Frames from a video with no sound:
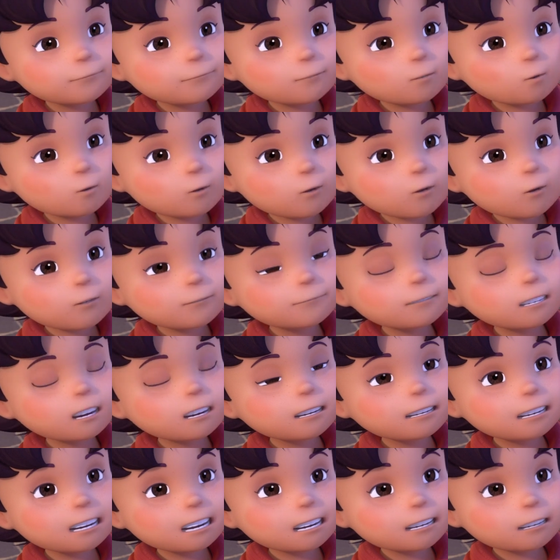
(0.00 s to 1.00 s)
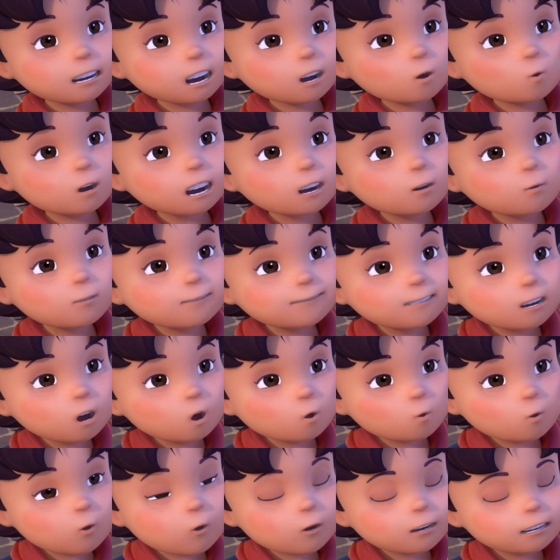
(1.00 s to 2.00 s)
to thank you for having persuaded
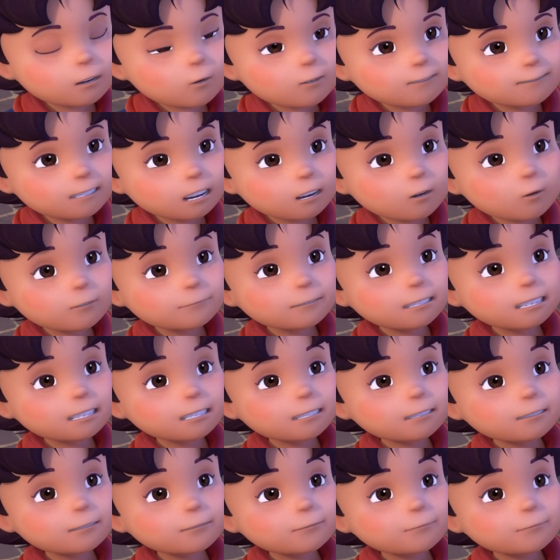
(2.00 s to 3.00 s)
him to have the operation.